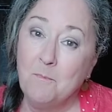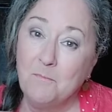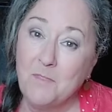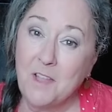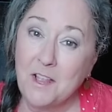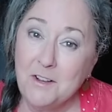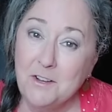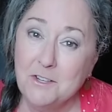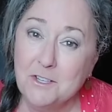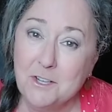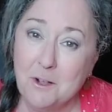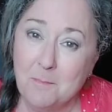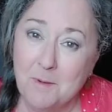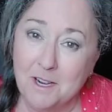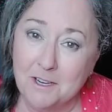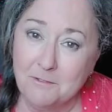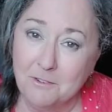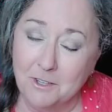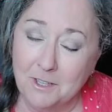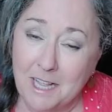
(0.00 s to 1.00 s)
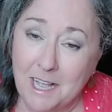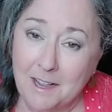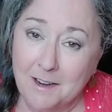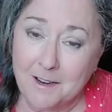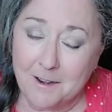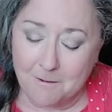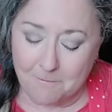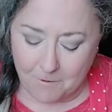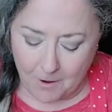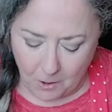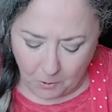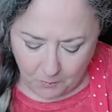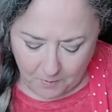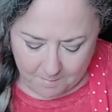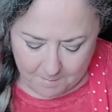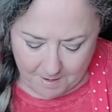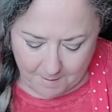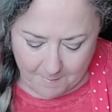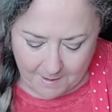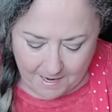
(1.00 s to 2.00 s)
Thank you so much for liking and following
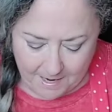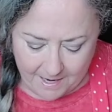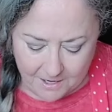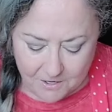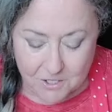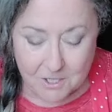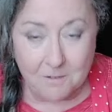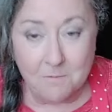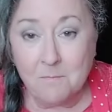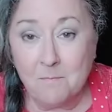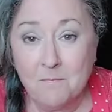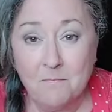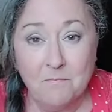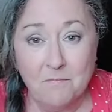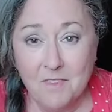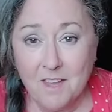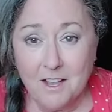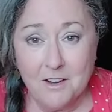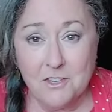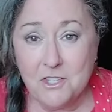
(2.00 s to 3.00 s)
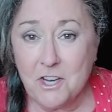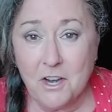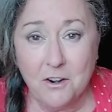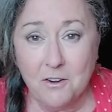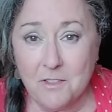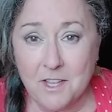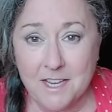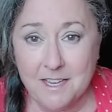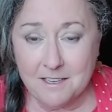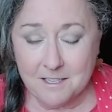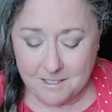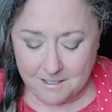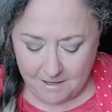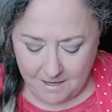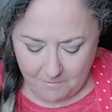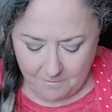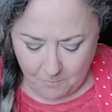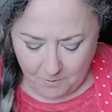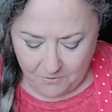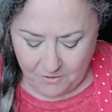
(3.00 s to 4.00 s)
my page, and share this
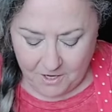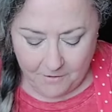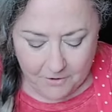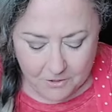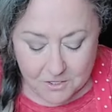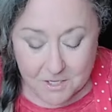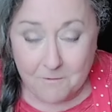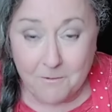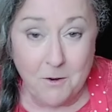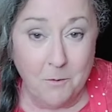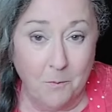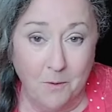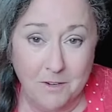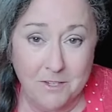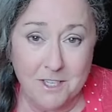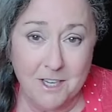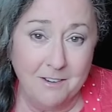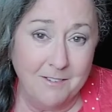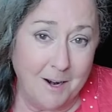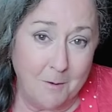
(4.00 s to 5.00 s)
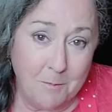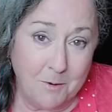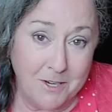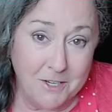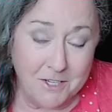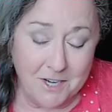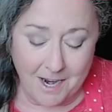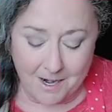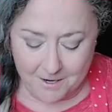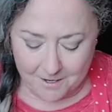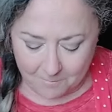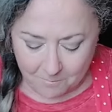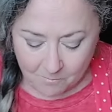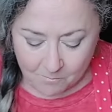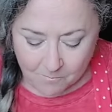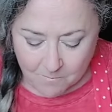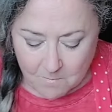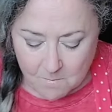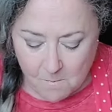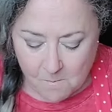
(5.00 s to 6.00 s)
with others if you want to. I appreciate it.
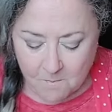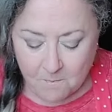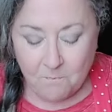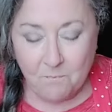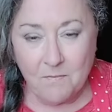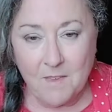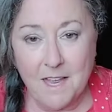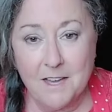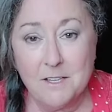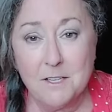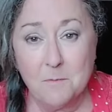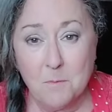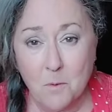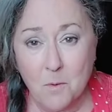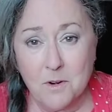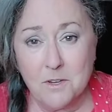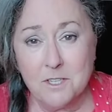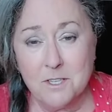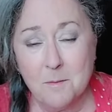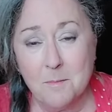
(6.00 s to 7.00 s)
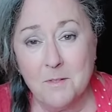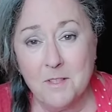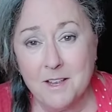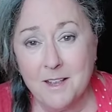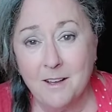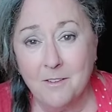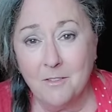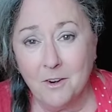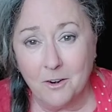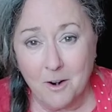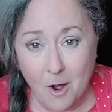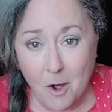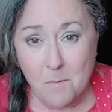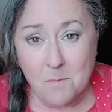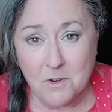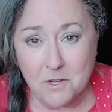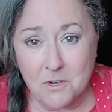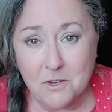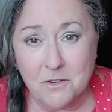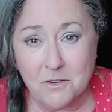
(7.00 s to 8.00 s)
and support some of the other home
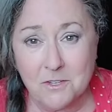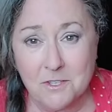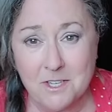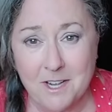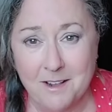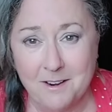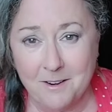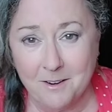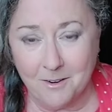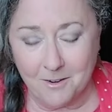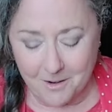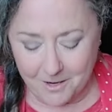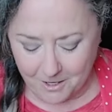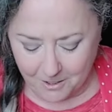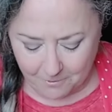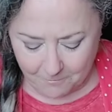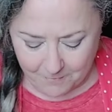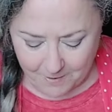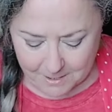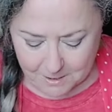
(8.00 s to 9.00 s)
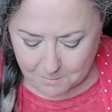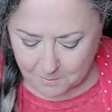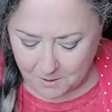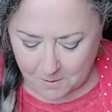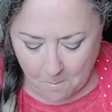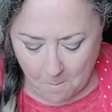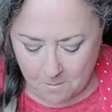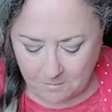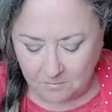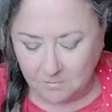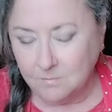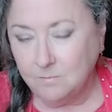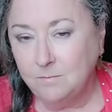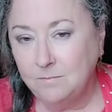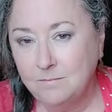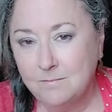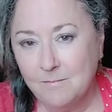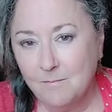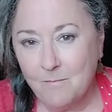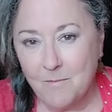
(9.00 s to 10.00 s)
cooks that are here on Facebook.
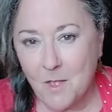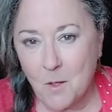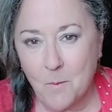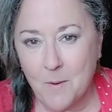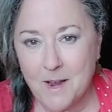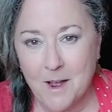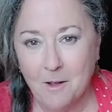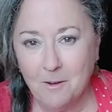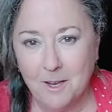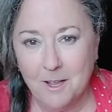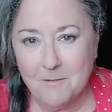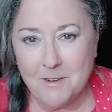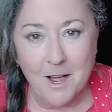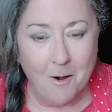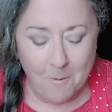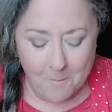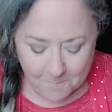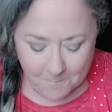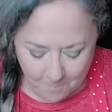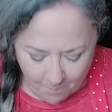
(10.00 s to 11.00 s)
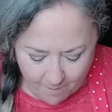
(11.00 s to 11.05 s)
We all love y'all.